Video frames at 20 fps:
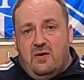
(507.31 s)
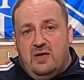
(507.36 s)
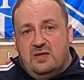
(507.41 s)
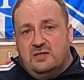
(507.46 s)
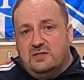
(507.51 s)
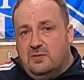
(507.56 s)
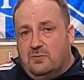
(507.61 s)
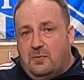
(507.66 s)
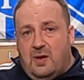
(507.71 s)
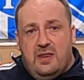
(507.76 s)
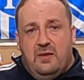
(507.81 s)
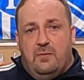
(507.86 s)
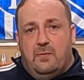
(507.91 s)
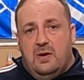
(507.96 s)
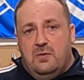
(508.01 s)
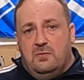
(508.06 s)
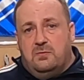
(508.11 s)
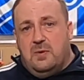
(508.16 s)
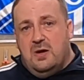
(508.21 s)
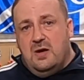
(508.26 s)
It's the way the
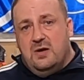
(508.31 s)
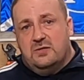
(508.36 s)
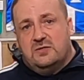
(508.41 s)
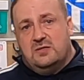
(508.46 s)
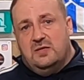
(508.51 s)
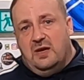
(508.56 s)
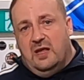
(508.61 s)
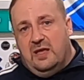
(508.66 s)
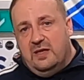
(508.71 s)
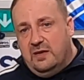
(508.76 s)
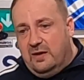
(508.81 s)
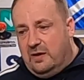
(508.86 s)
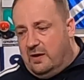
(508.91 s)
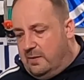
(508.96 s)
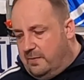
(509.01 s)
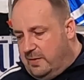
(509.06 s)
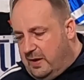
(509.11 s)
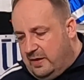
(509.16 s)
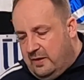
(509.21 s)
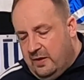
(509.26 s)
world works, isn't it? You
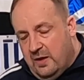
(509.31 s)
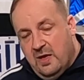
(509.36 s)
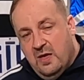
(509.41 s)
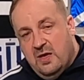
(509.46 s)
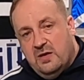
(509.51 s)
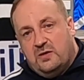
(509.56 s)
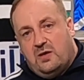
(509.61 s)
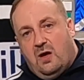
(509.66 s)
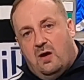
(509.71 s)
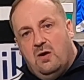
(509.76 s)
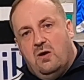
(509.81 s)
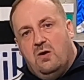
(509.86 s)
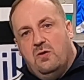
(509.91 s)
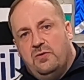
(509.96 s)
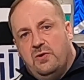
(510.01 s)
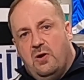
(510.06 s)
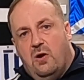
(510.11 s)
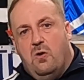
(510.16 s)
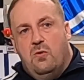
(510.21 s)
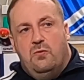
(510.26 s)
know what I mean? Can't,
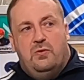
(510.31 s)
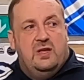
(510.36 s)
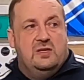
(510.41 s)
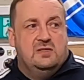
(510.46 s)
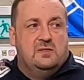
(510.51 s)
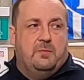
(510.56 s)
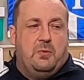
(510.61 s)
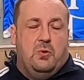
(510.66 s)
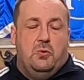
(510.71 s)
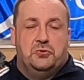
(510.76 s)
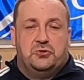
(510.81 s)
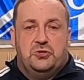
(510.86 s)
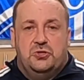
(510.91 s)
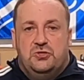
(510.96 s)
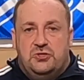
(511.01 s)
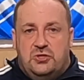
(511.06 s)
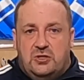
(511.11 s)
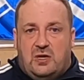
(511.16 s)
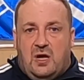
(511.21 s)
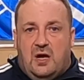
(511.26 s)
not all these
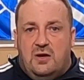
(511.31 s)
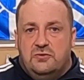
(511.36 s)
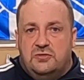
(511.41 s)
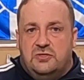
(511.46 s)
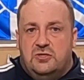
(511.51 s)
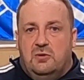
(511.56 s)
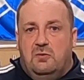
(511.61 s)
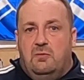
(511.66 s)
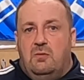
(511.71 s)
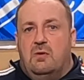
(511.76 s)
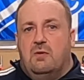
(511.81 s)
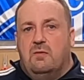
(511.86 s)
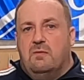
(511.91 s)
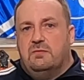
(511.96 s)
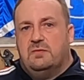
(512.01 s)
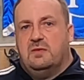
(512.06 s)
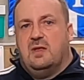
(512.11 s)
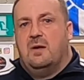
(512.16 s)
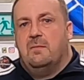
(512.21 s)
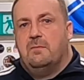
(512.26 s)
abortions you go to are
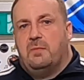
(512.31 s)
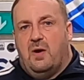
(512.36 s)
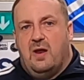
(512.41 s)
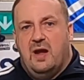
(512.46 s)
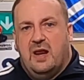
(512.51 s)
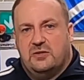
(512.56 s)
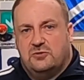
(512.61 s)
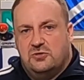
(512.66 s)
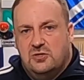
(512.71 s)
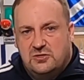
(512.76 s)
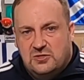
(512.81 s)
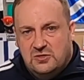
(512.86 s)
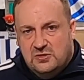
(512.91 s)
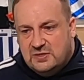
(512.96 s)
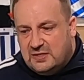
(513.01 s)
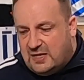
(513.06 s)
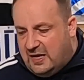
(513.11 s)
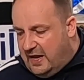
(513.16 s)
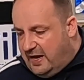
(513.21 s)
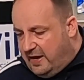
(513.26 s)
done by electricians,
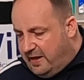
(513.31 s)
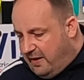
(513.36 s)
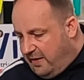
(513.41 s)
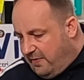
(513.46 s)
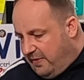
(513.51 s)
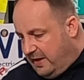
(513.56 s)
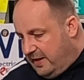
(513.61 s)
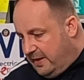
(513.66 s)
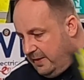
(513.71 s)
clearly, are they?